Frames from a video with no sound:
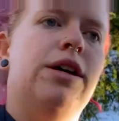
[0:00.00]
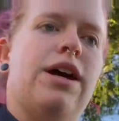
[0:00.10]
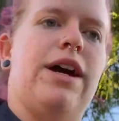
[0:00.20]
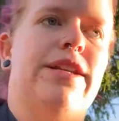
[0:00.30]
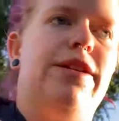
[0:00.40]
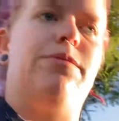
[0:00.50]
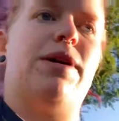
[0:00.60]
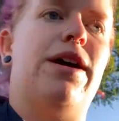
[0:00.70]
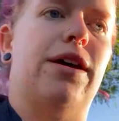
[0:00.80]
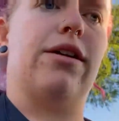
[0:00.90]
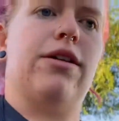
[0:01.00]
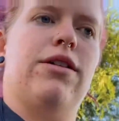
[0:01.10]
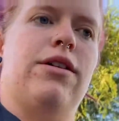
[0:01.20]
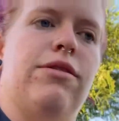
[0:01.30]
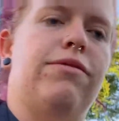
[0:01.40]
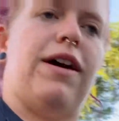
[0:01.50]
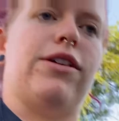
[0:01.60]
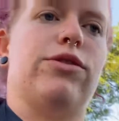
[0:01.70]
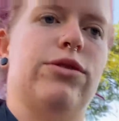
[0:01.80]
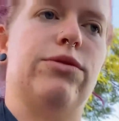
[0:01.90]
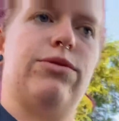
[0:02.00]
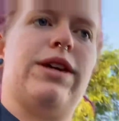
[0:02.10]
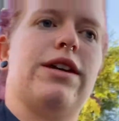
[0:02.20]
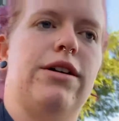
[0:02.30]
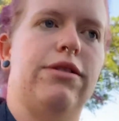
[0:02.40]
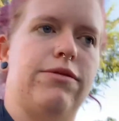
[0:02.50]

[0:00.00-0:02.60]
I did my final week of